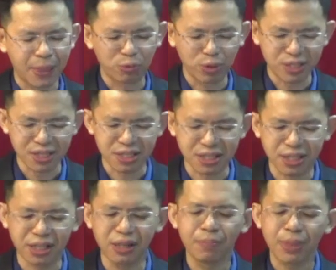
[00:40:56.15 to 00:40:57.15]
Verse
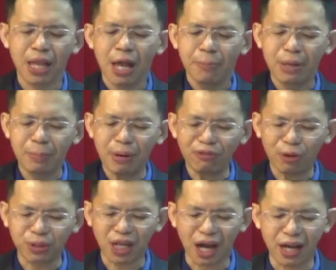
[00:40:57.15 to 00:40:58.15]
16, "People
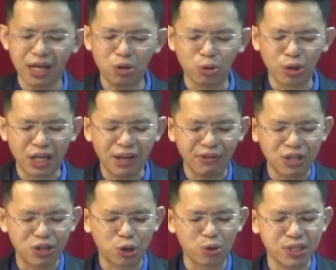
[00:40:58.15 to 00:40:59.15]
from Tyre who live
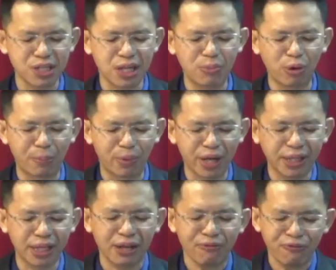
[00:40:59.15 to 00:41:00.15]
in Jerusalem were
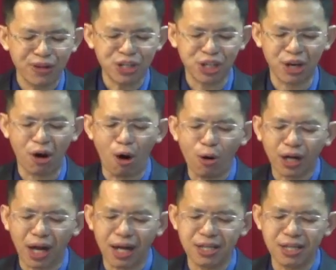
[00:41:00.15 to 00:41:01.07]
bringing in fish and all